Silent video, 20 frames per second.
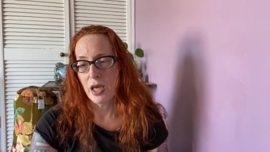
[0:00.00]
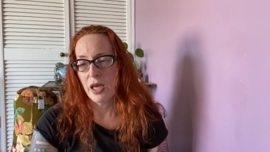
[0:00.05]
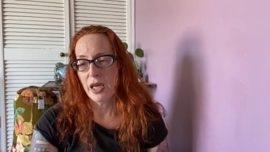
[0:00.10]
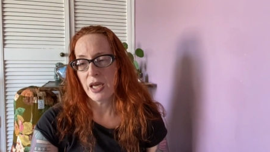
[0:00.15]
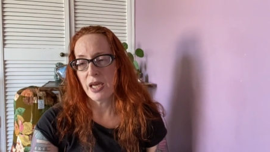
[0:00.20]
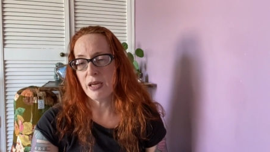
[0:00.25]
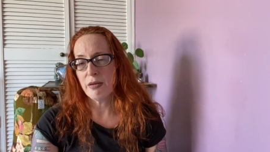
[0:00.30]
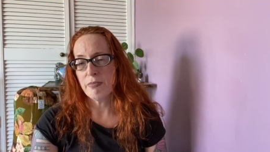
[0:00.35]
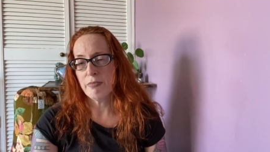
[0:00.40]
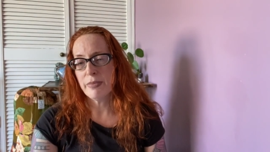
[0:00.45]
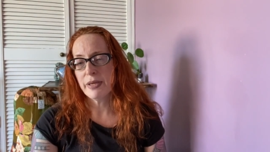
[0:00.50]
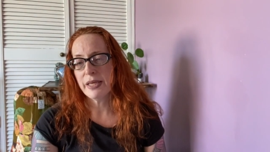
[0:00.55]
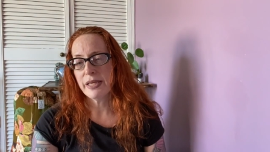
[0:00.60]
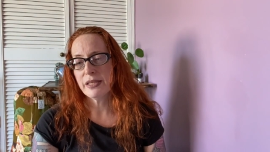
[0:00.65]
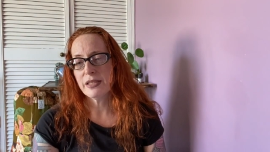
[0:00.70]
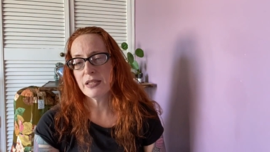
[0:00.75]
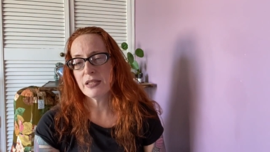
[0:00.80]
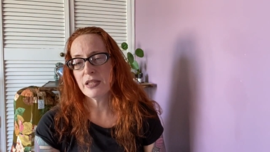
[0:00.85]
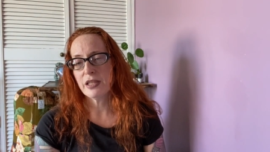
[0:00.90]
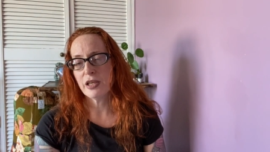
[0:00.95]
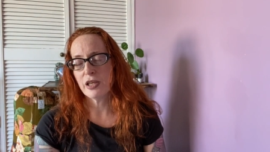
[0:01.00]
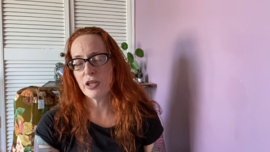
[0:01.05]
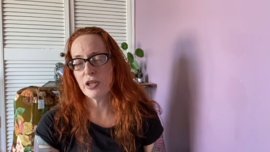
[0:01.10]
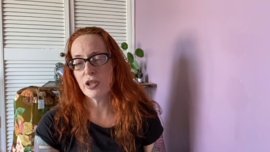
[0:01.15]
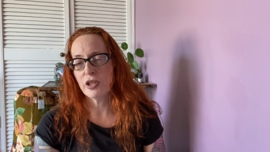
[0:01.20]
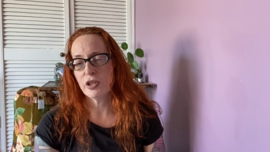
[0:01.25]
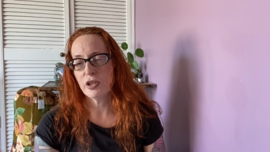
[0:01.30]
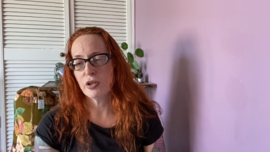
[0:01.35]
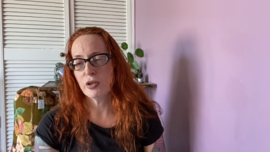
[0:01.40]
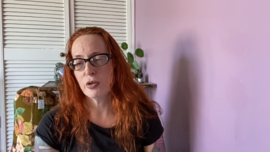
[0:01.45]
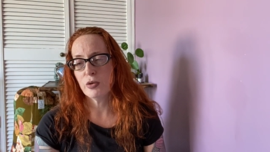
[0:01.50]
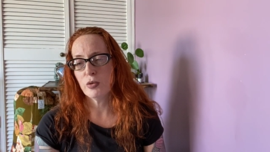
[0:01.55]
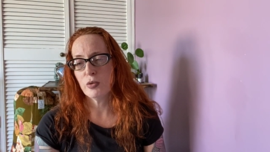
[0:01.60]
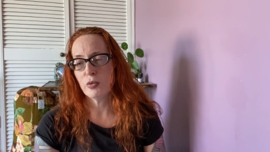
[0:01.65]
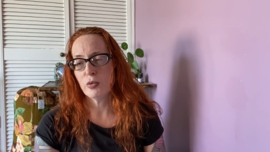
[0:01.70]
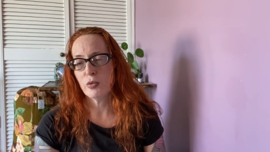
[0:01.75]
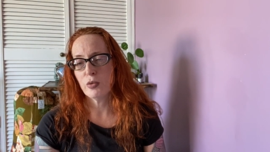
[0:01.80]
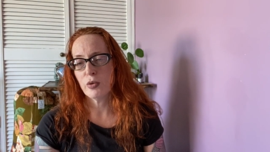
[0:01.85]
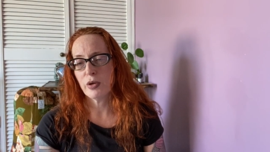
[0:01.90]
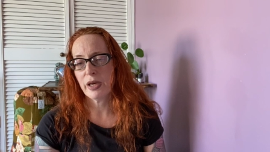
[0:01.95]
It means that
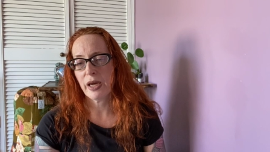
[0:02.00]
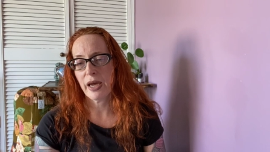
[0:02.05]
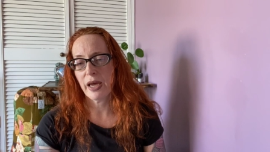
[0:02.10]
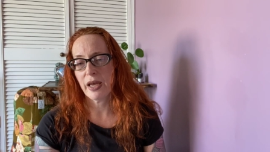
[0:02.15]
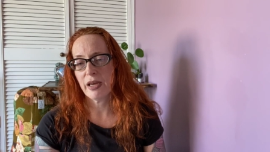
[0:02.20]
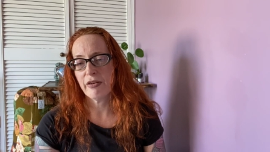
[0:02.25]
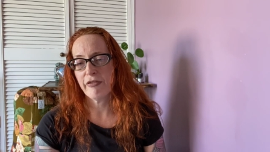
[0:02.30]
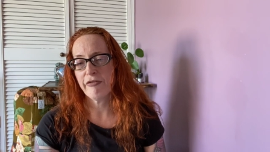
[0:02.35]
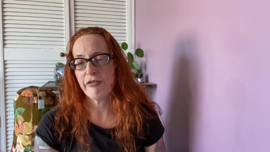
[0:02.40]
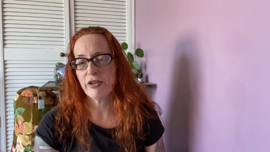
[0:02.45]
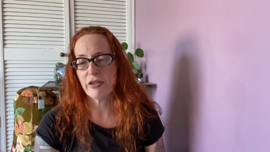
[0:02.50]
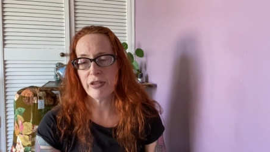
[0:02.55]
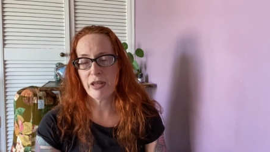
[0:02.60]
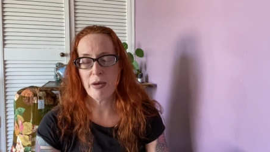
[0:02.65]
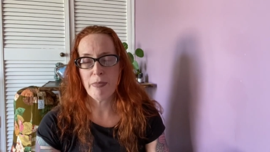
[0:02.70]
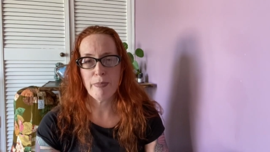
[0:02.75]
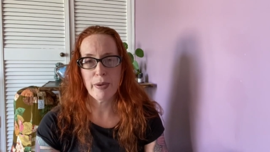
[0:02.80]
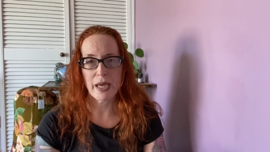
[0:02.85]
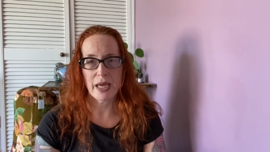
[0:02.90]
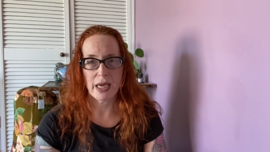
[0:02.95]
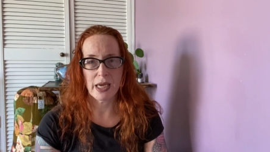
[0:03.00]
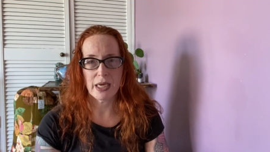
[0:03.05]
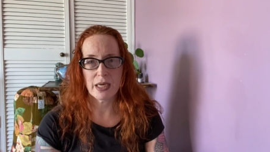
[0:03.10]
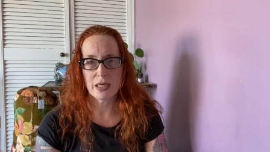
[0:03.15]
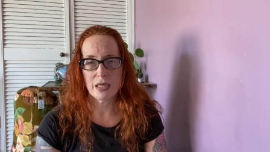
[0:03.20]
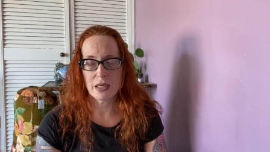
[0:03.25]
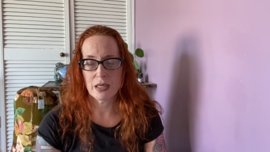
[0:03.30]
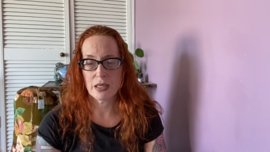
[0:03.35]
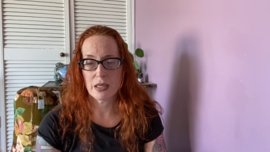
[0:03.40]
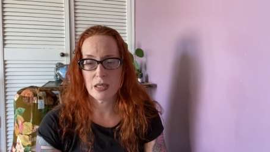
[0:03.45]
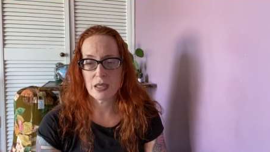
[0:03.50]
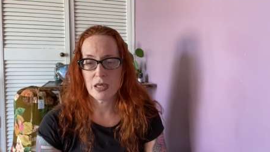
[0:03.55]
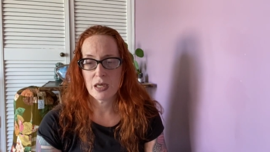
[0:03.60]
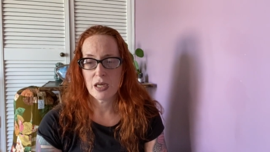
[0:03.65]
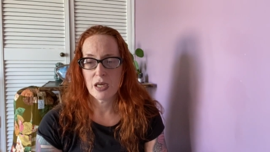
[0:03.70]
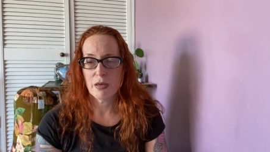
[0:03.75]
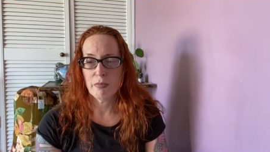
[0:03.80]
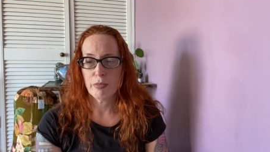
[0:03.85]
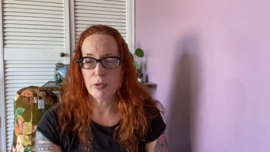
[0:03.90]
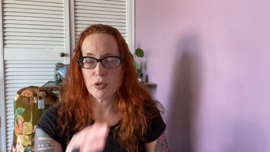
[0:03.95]
you can feel their pain
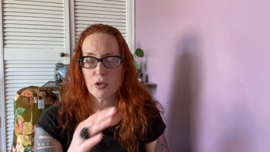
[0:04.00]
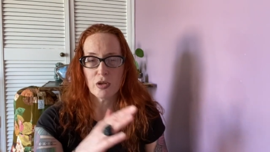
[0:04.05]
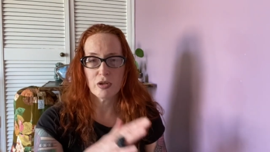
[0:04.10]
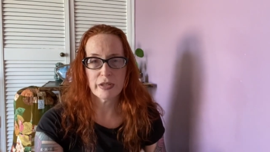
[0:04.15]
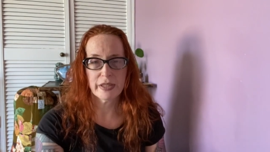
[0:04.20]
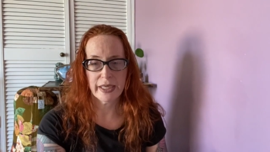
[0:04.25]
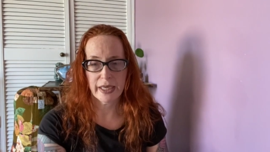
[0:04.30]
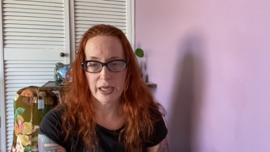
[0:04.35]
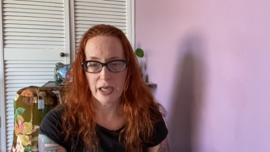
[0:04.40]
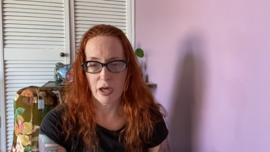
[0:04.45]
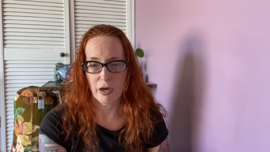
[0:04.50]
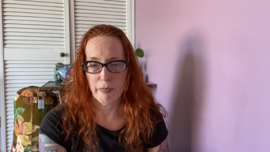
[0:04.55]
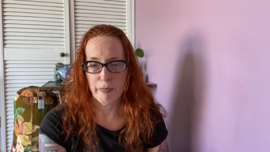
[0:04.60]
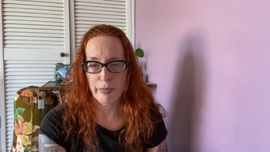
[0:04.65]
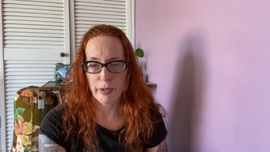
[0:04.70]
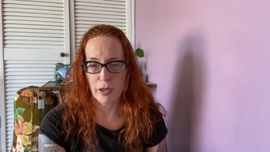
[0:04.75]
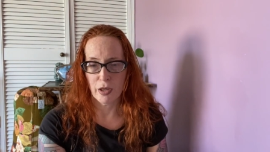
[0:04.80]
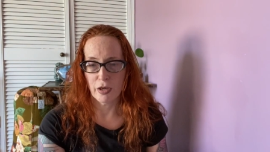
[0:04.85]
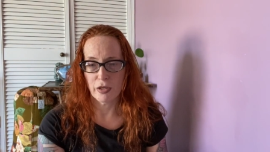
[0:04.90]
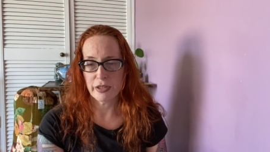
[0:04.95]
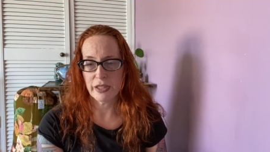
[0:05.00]
but not take it on board.